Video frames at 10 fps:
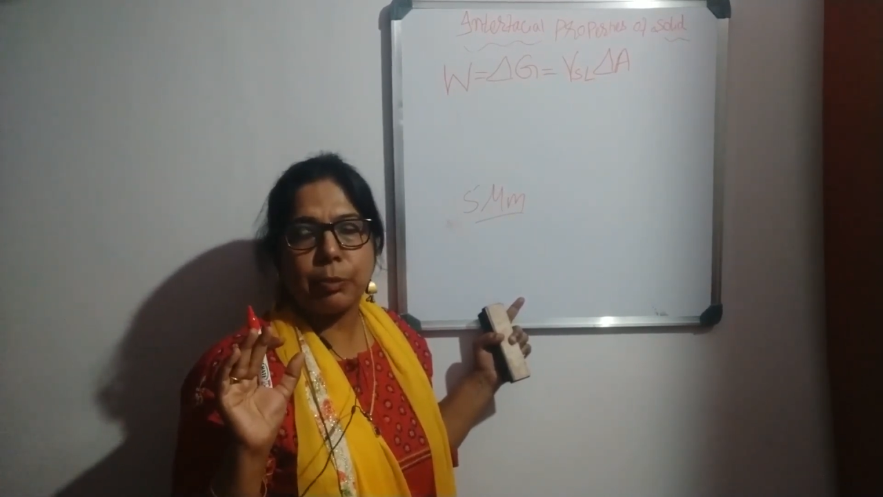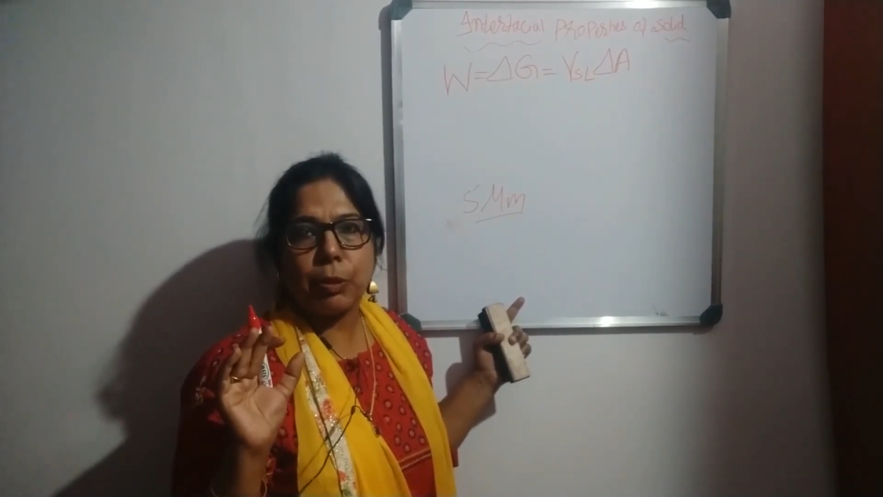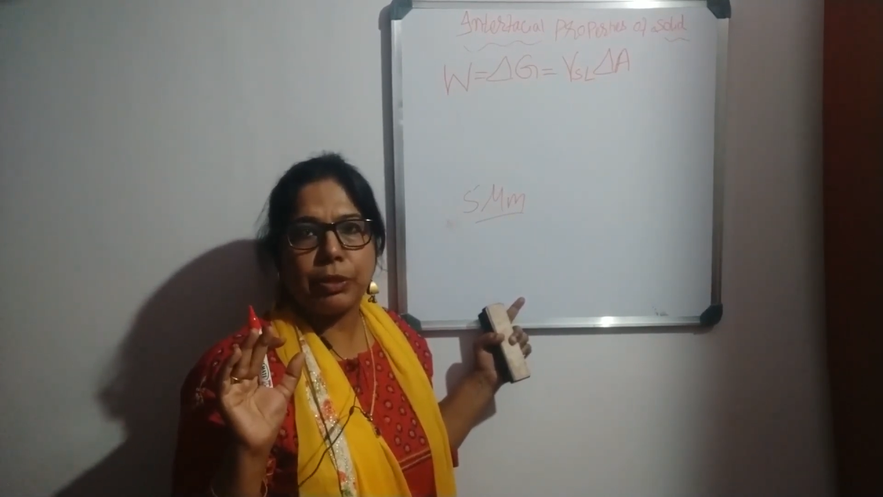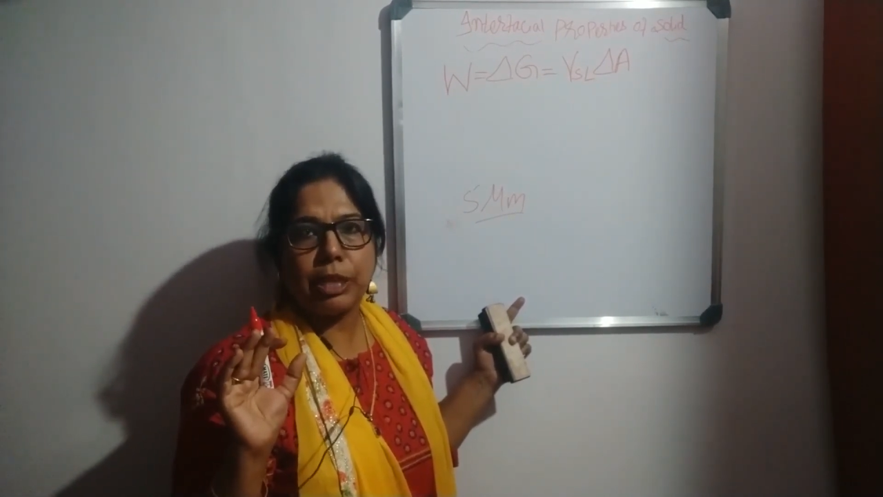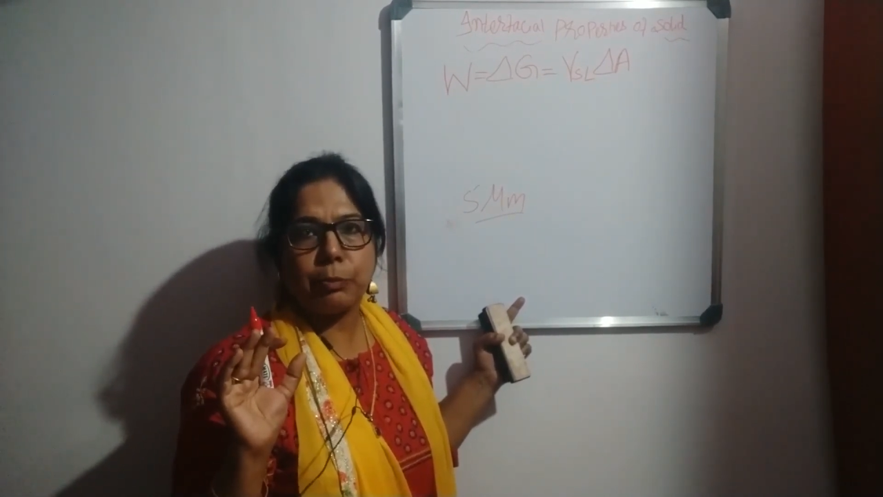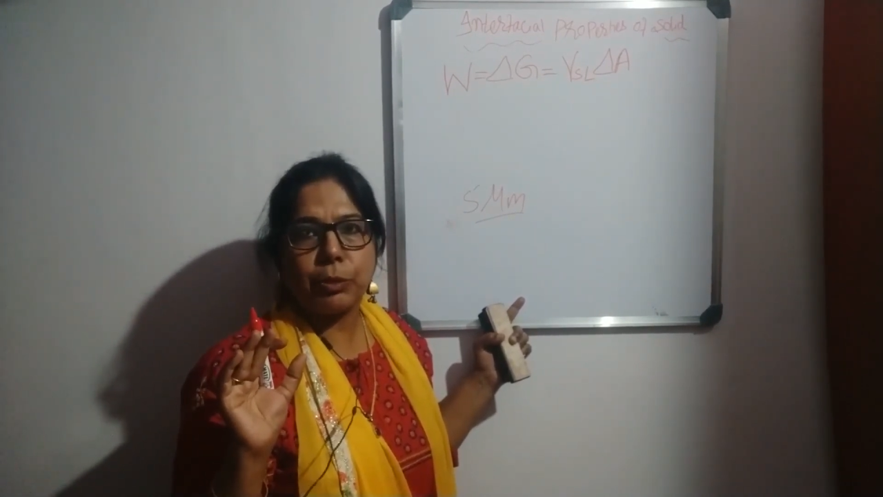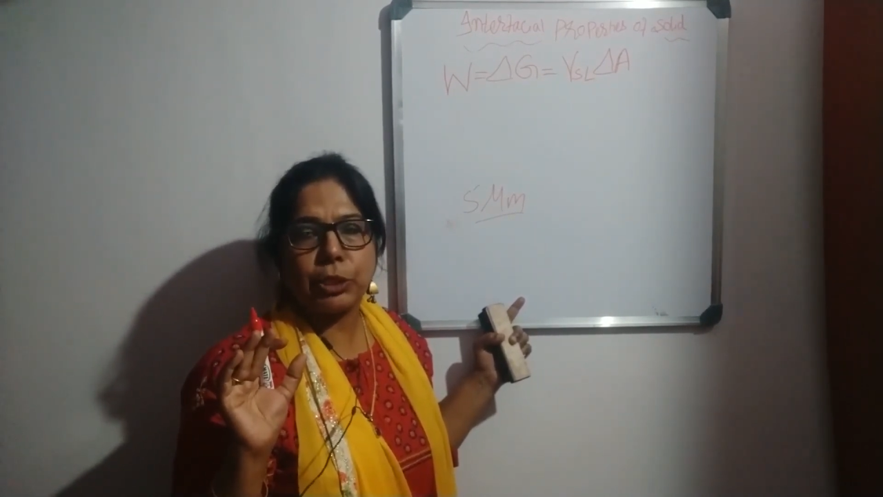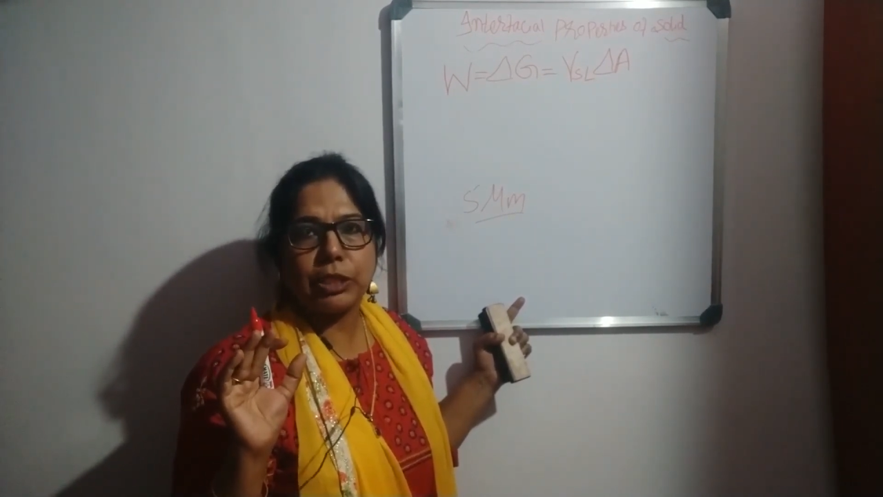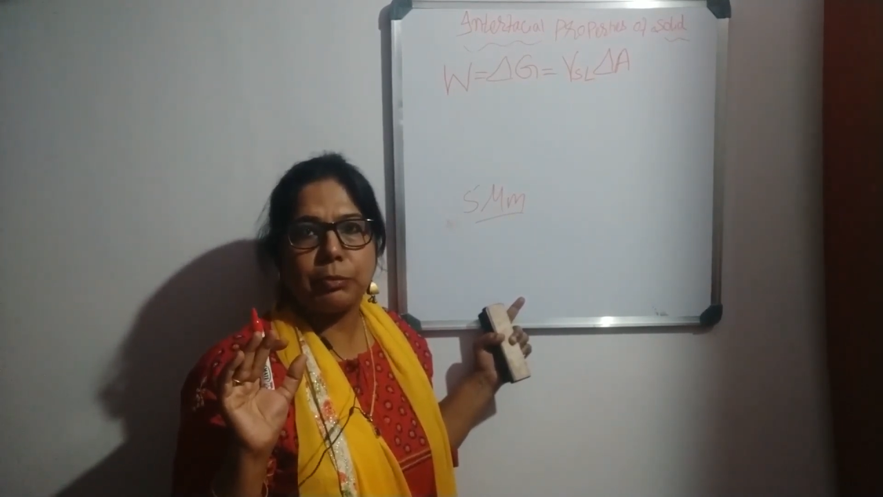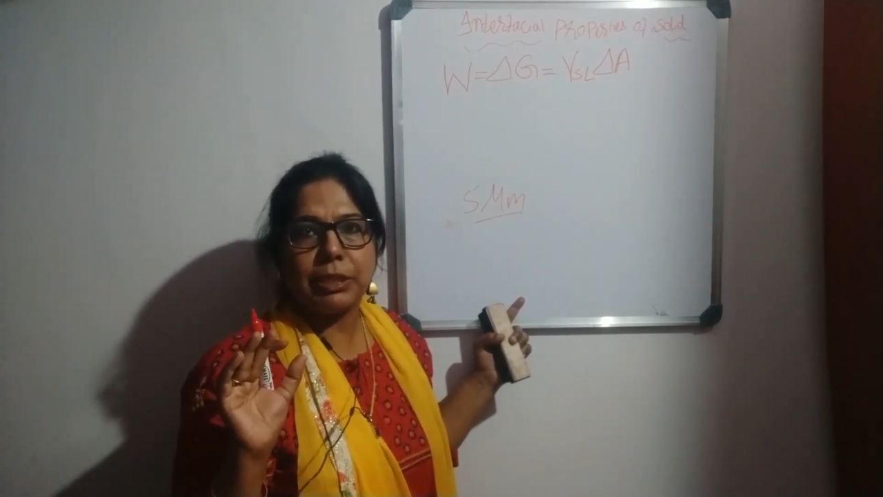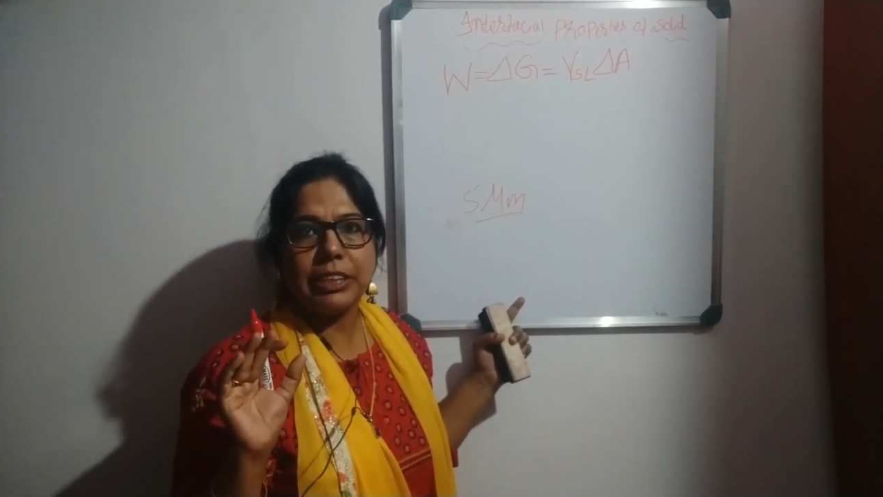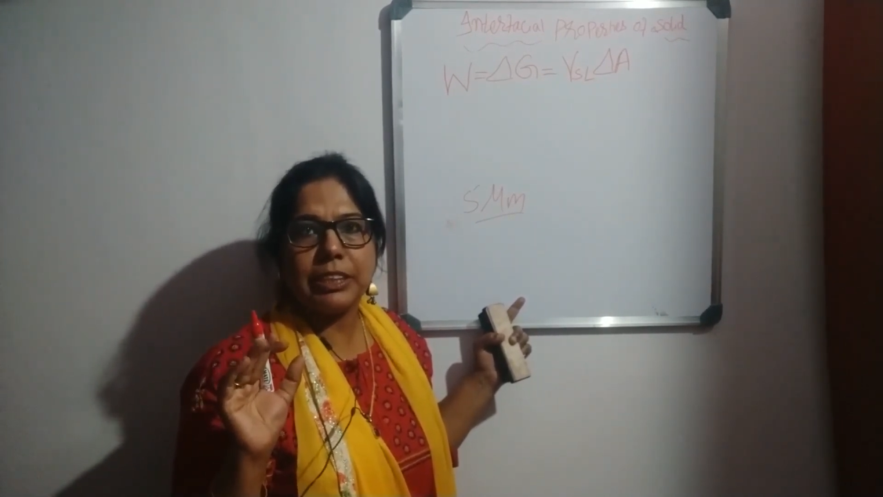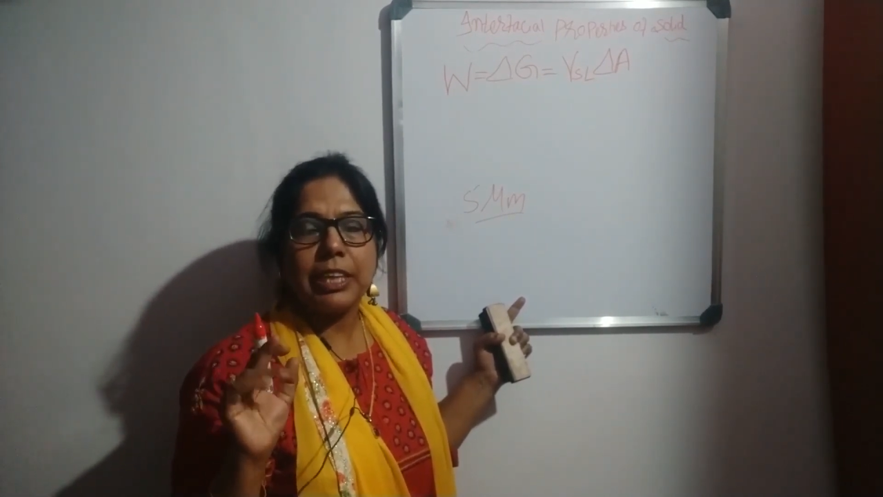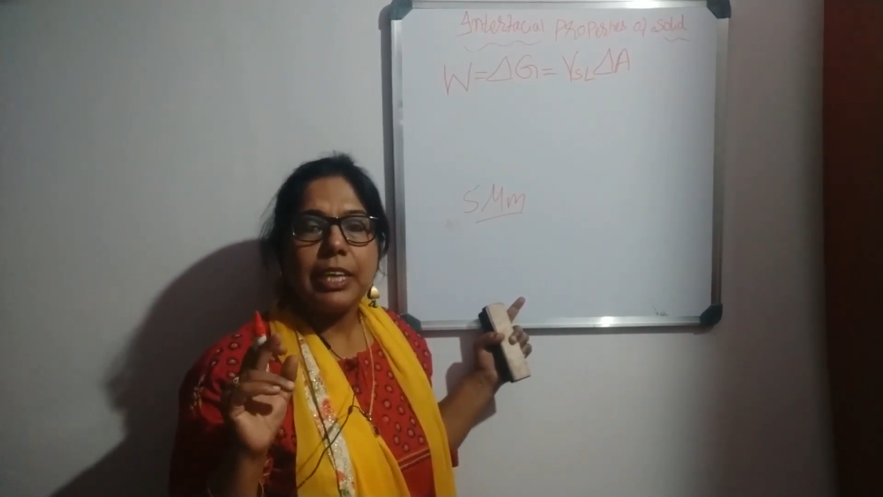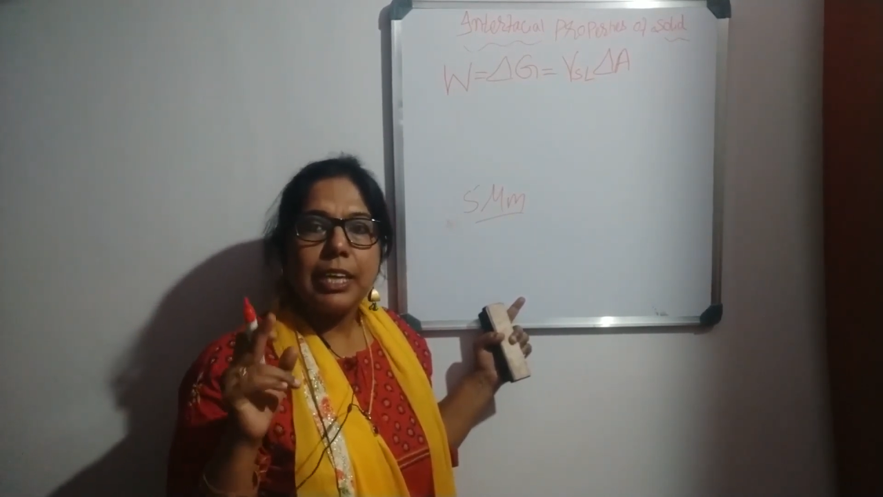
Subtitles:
Brownian motion means,